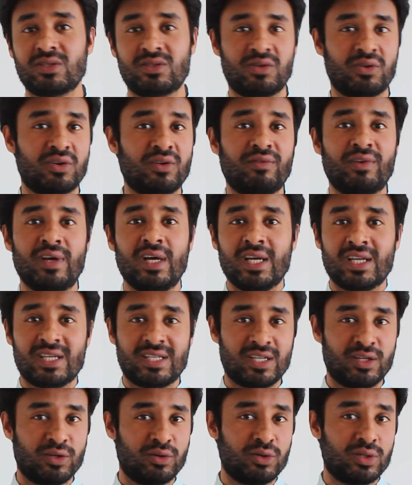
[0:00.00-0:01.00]
sort of
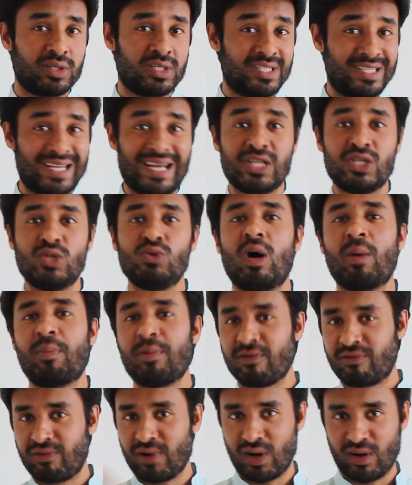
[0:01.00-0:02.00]
stand you up
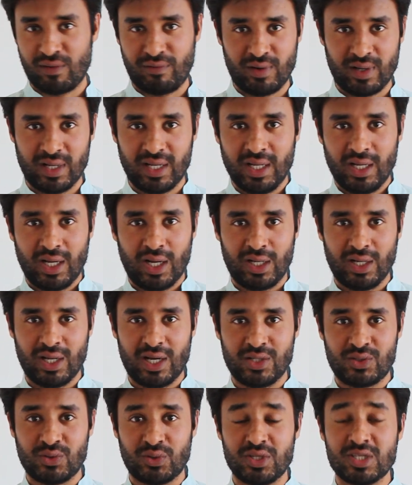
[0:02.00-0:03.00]
in front of a
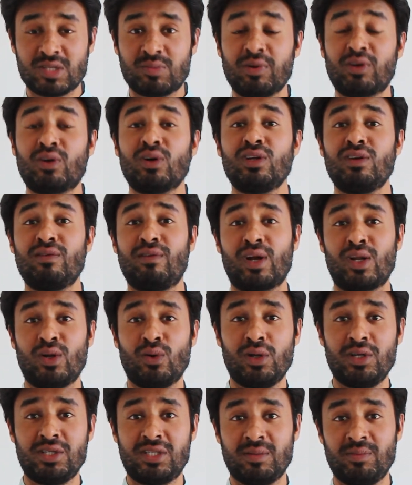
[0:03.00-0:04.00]
large audience because you've
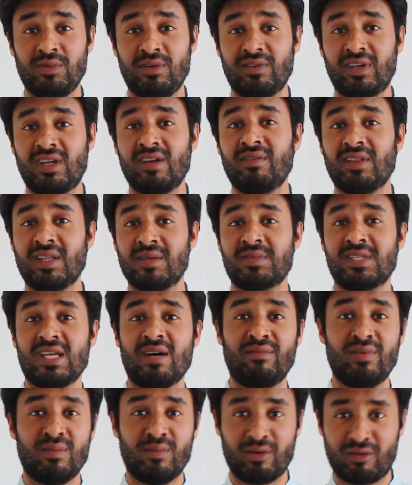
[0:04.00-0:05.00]
acknowledged them, you've given them
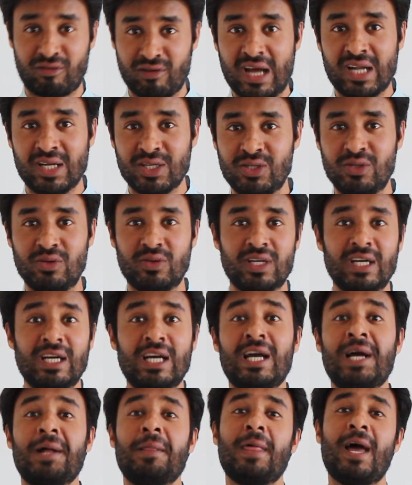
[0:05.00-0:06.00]
some form of gratitude.
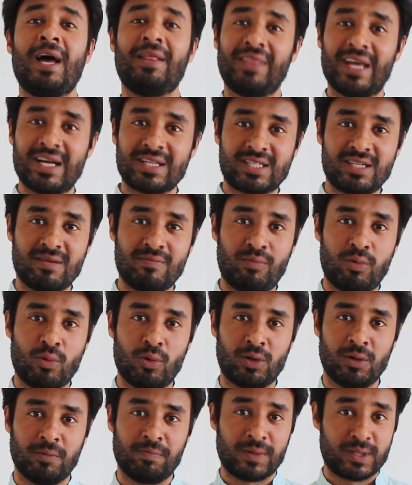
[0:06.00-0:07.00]
And that's
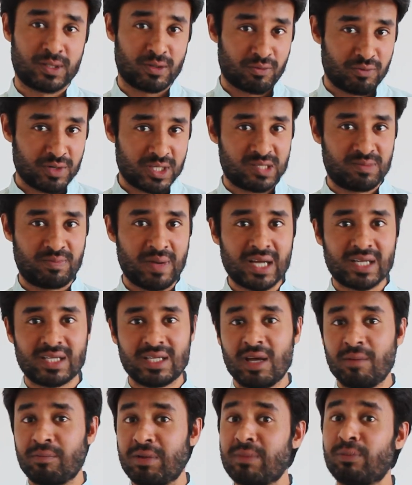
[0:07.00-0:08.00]
important. So respect
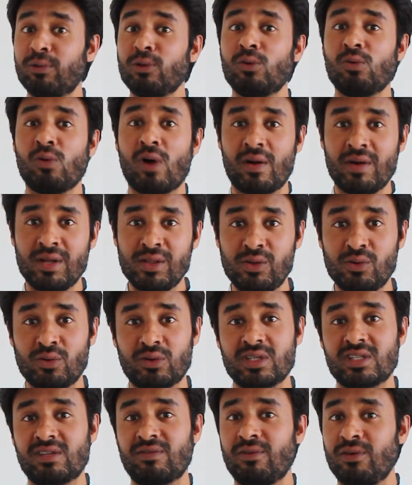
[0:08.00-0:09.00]
people who are in the
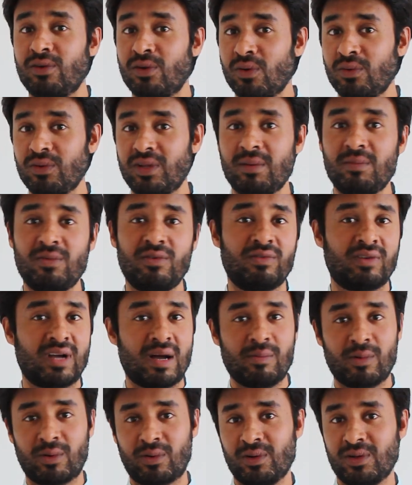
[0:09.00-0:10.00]
audience. If you know them, you've
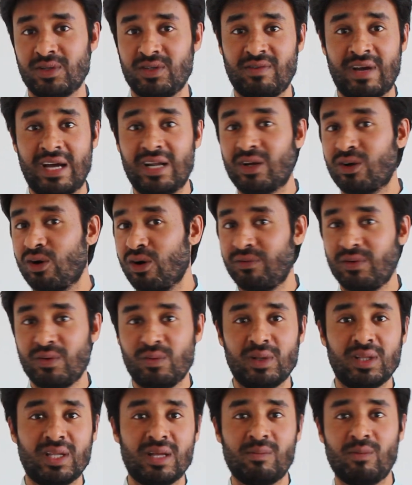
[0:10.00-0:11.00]
come across, you've had a coffee
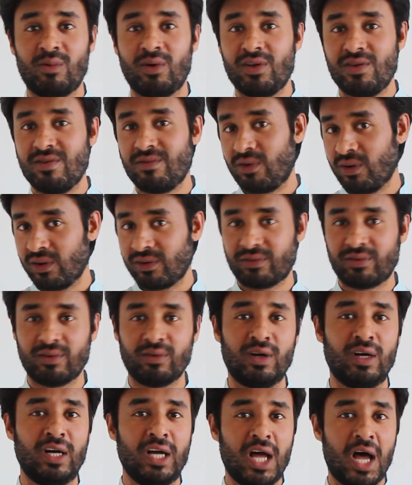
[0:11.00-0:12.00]
with them, or you've gone
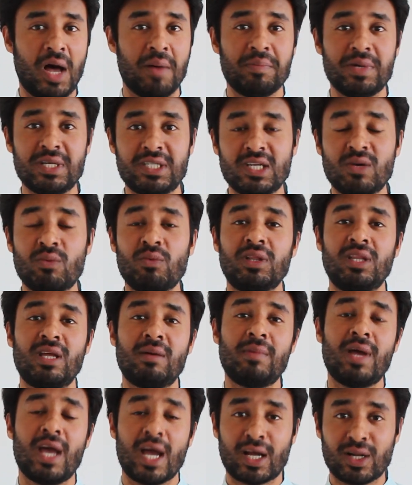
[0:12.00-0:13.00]
for a meeting with
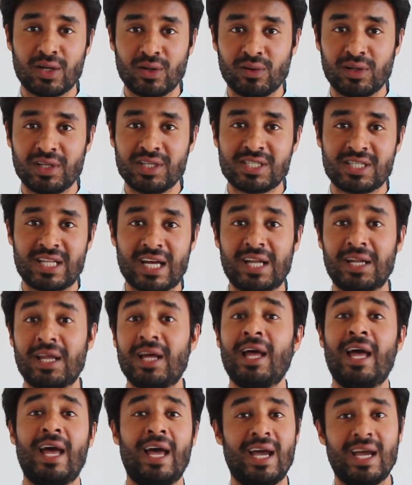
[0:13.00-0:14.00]
them, acknowledge that.
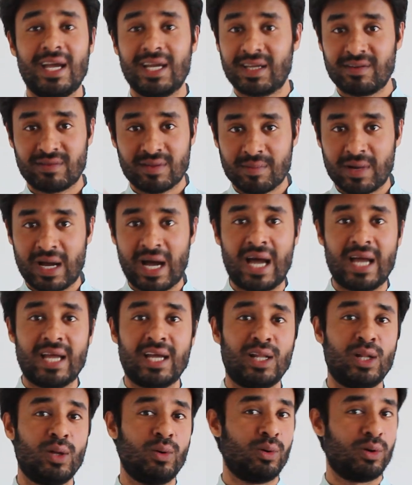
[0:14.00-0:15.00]
Hey, give them a hi,
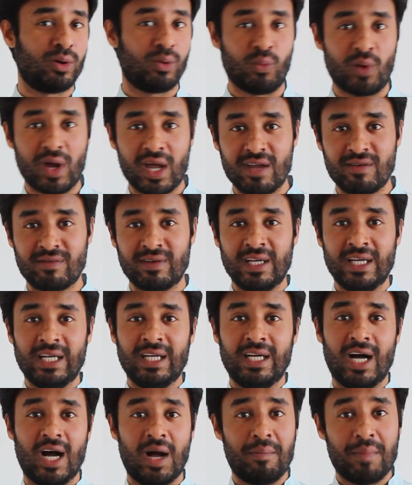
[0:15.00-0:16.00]
hello, or a wave,
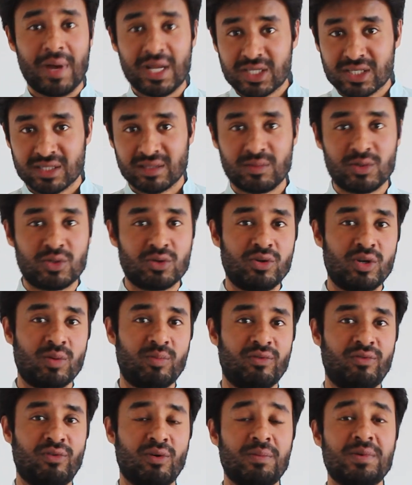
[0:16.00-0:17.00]
mention them during your
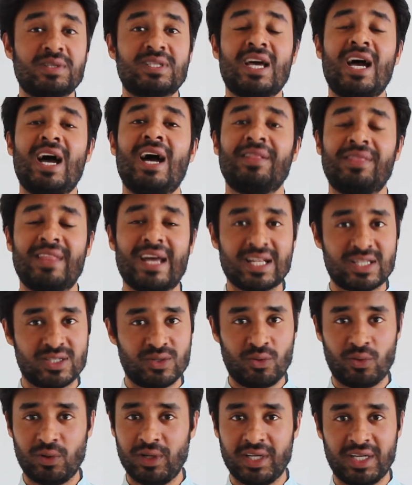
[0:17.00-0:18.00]
performance, and that's
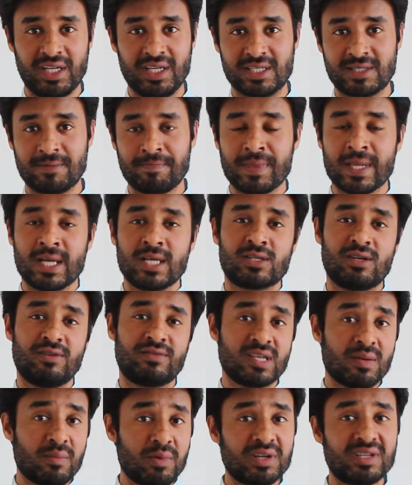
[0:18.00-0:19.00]
all it is. So if
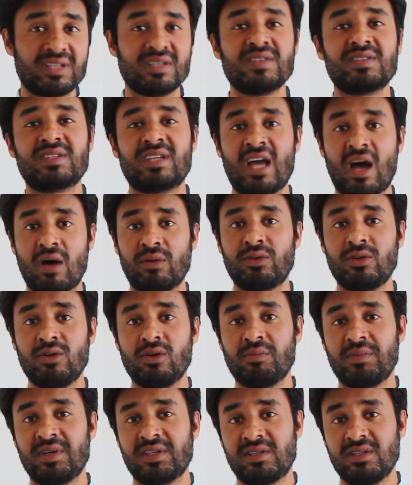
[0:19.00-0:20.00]
someone does counter your
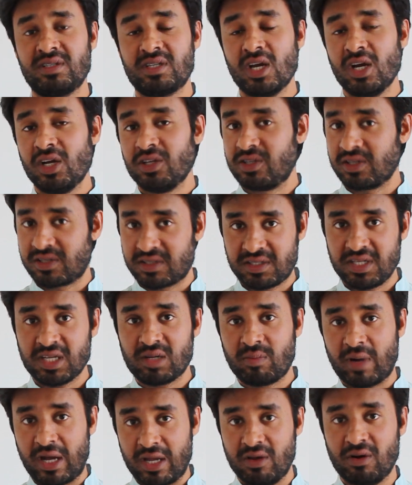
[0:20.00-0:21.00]
message, just
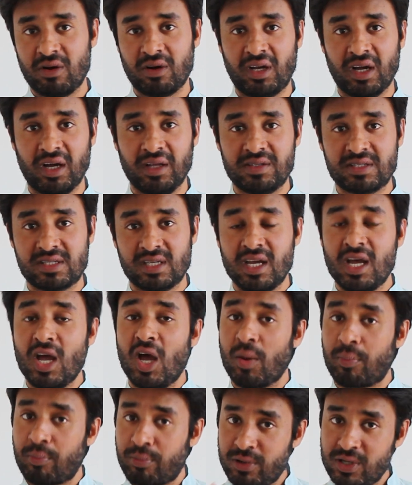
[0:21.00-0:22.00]
stick by your guns,
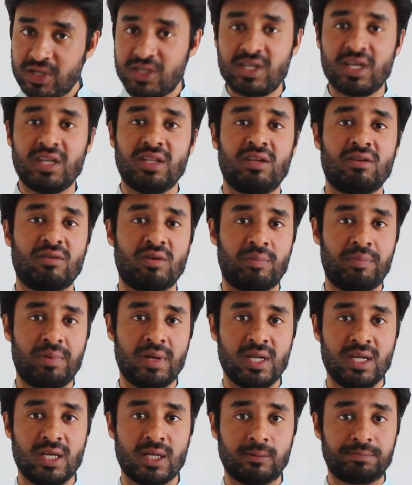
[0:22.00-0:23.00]
appreciate their
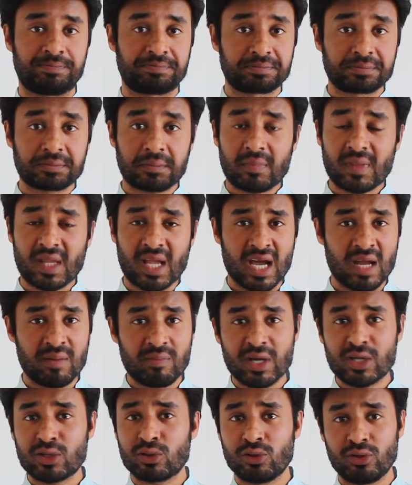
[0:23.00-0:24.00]
opinion, and
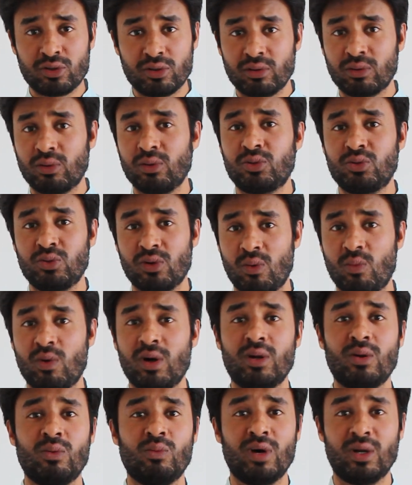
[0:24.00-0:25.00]
make sure you don't go to a
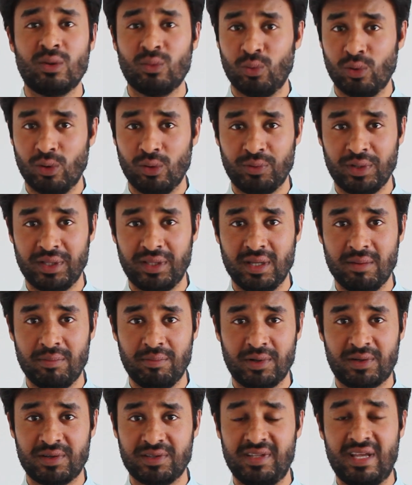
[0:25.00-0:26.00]
one-on-one war with them,
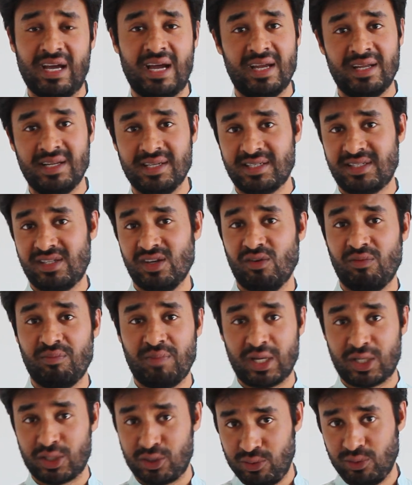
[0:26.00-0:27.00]
because that in itself
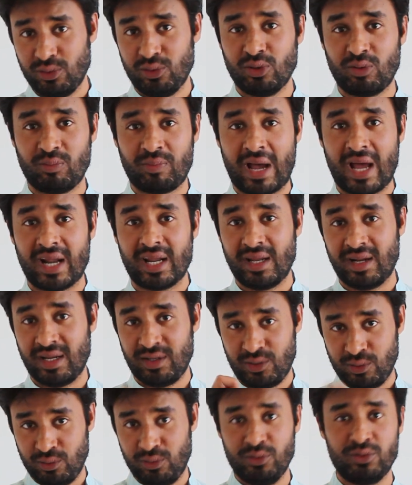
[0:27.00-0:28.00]
makes you look bad and
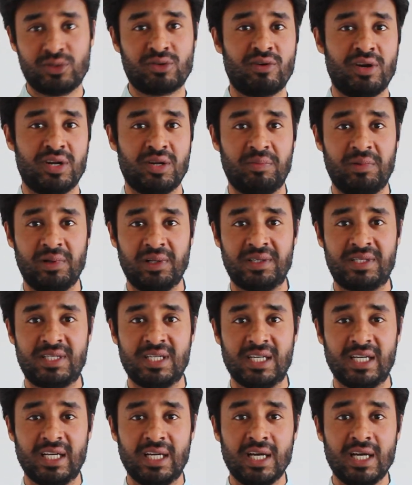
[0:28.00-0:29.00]
you lose credibility.